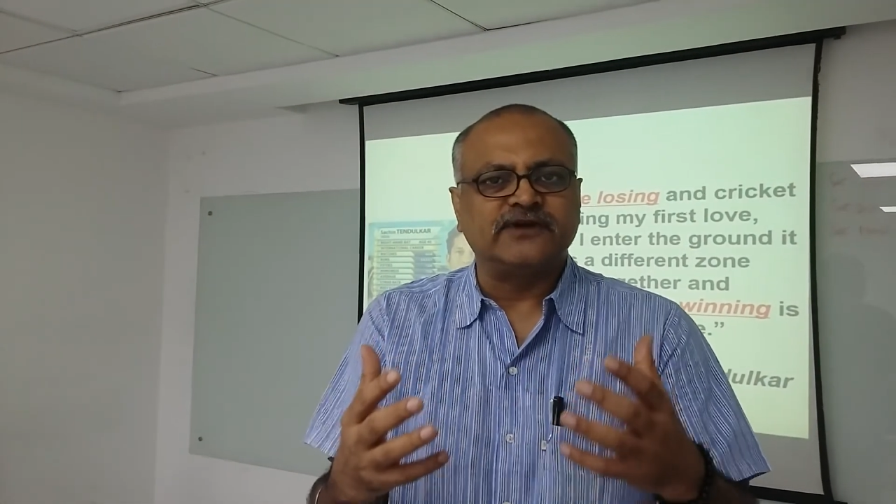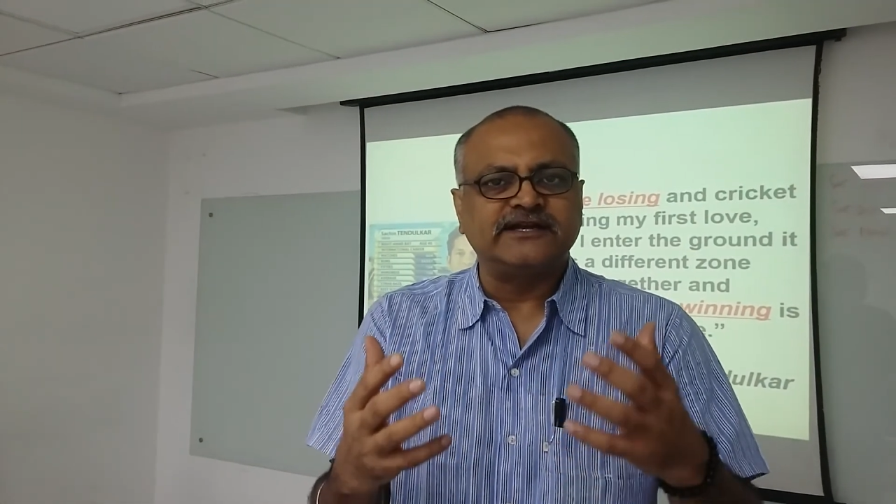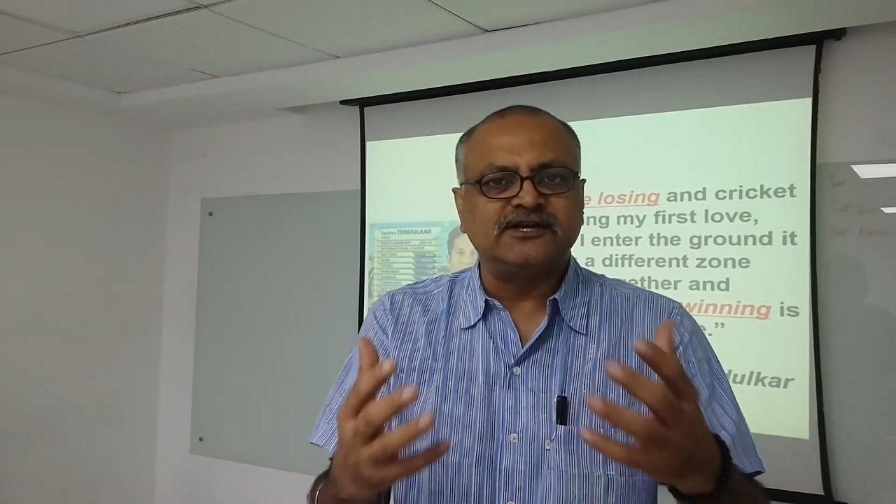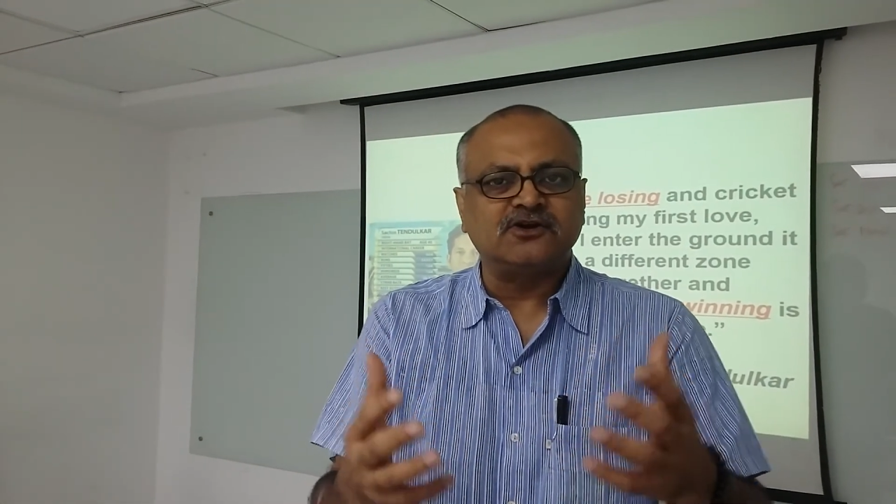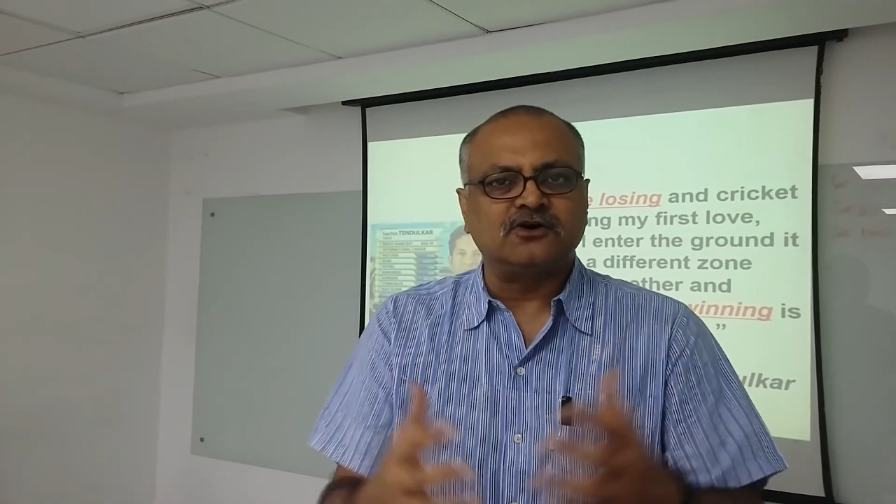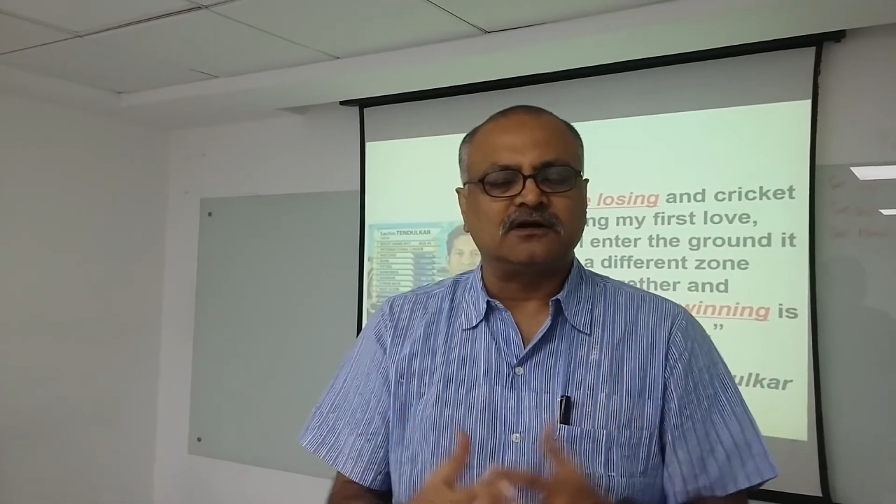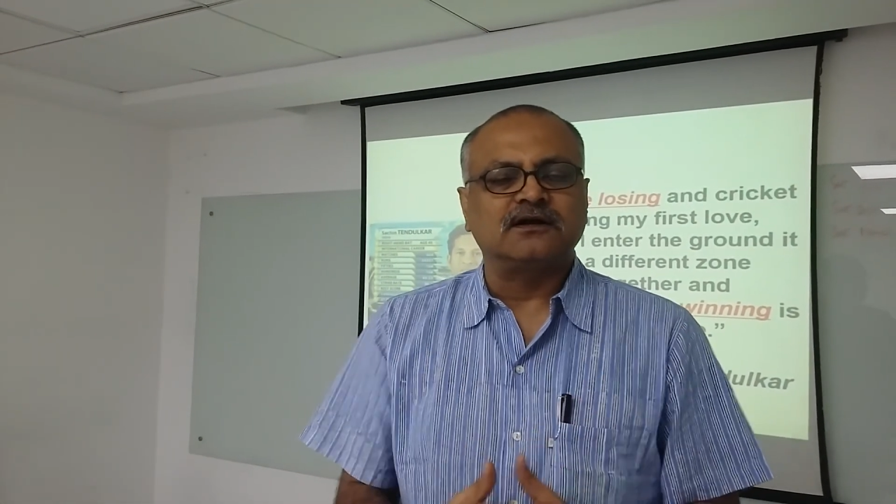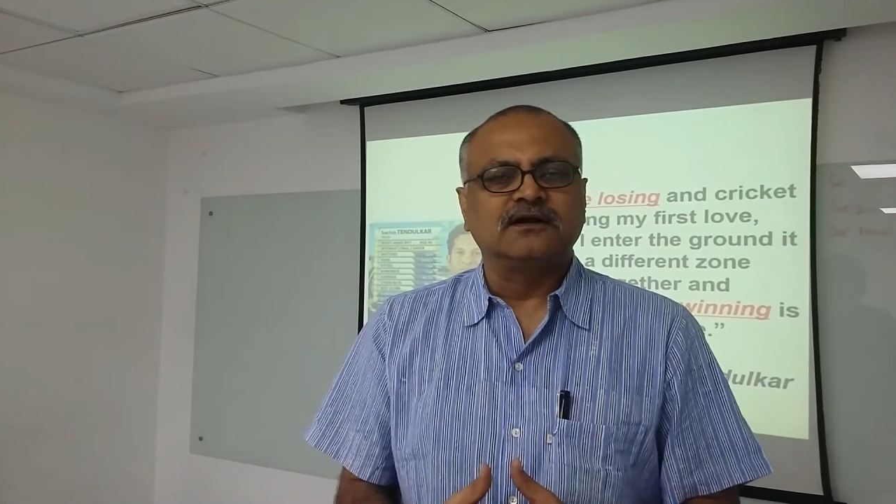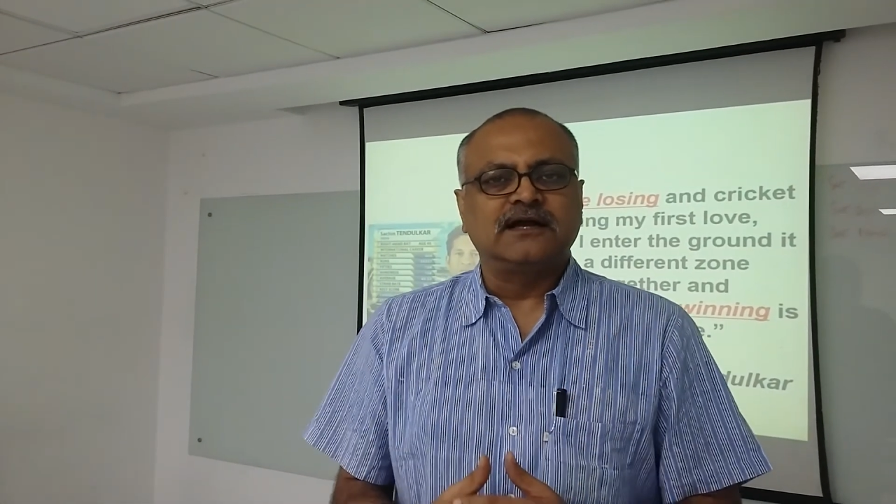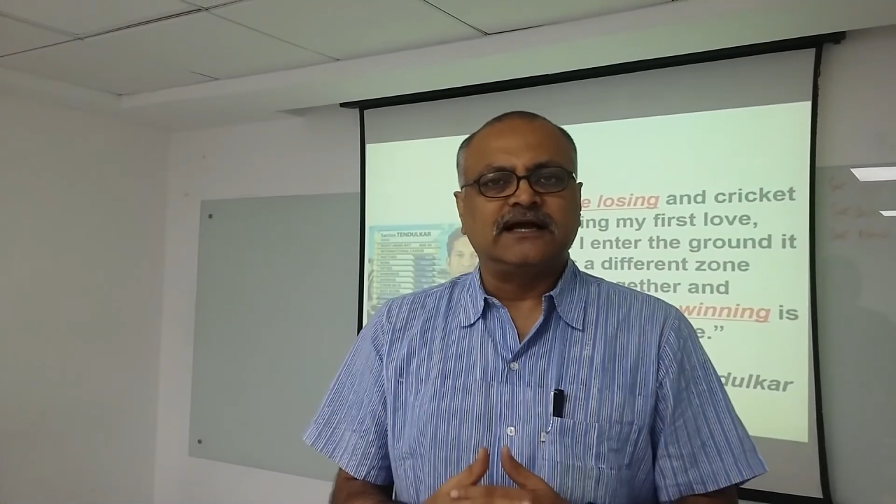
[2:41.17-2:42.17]
endure.
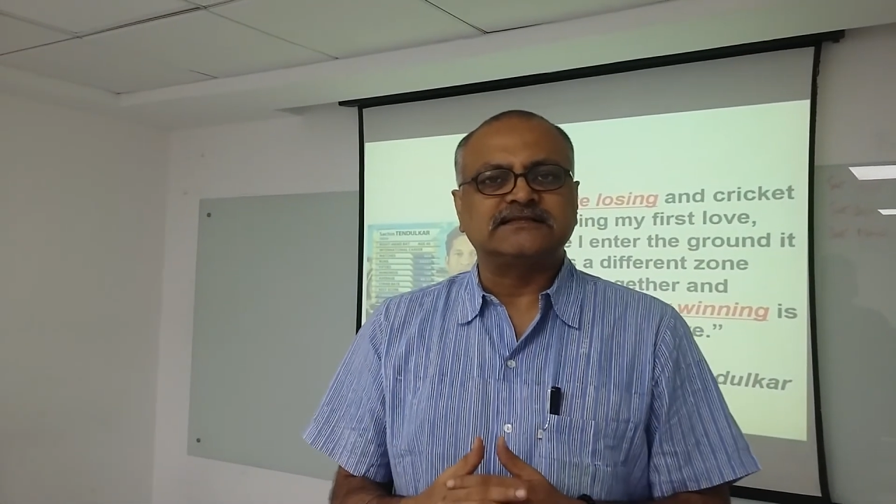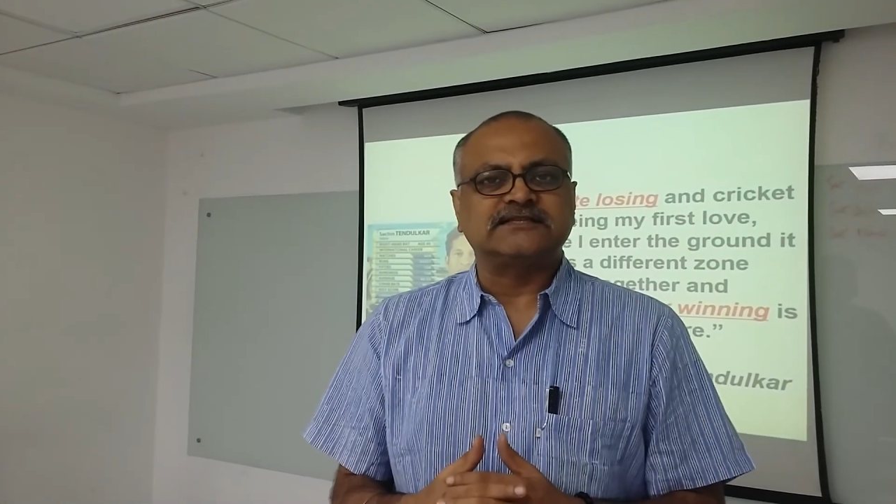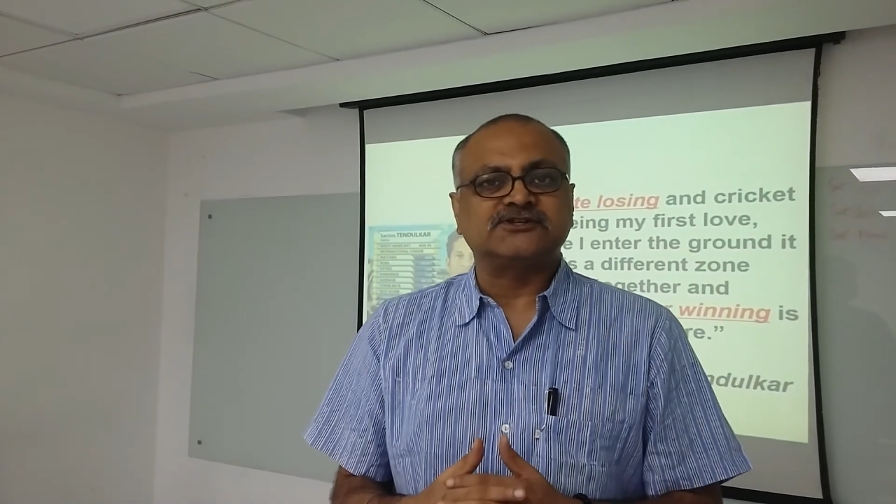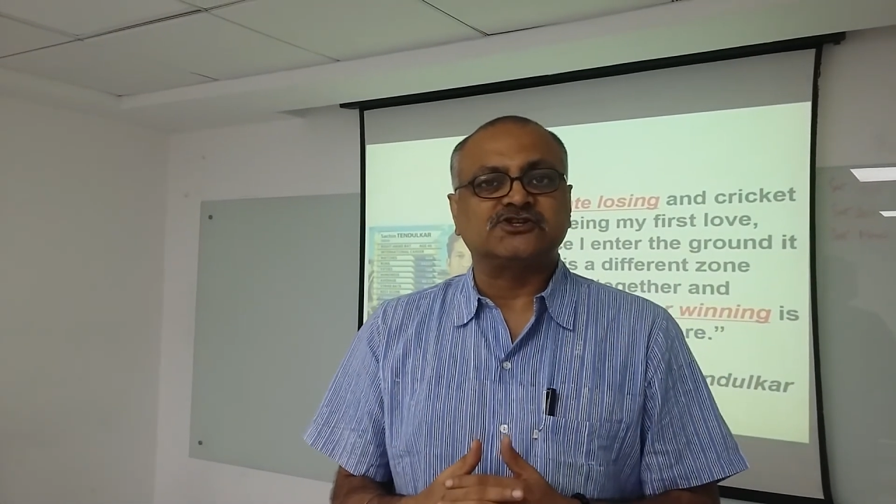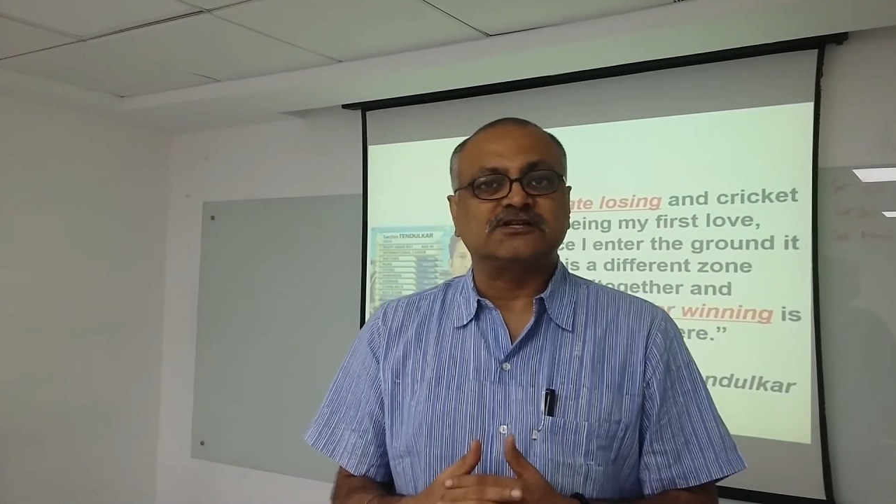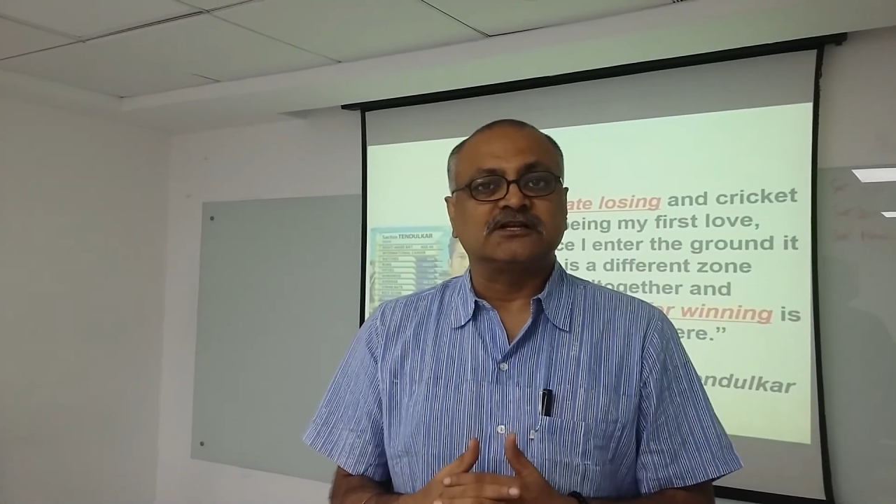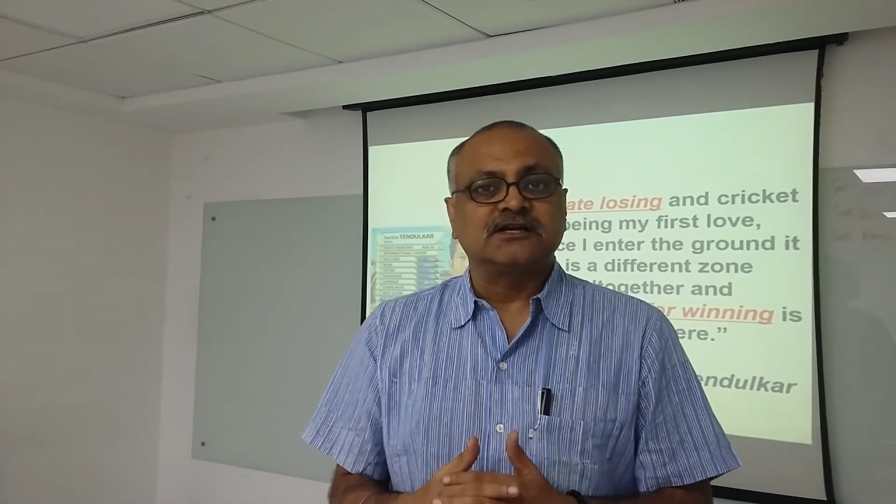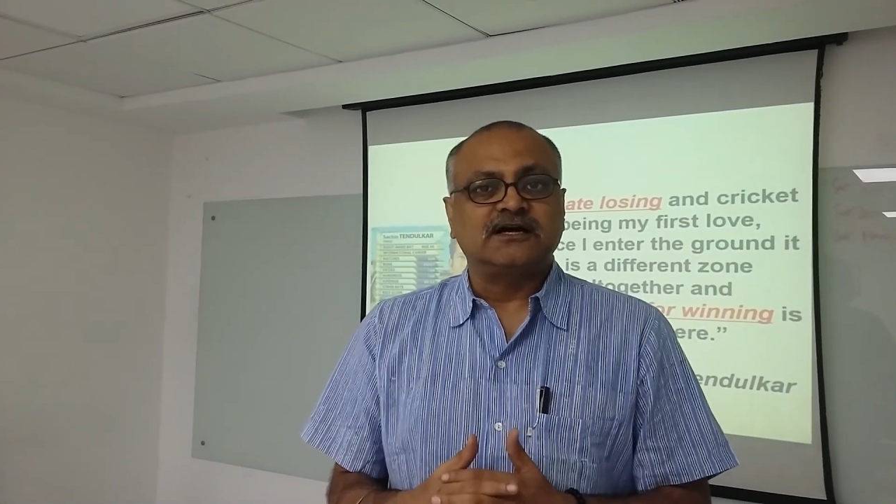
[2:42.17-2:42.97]
And Sachin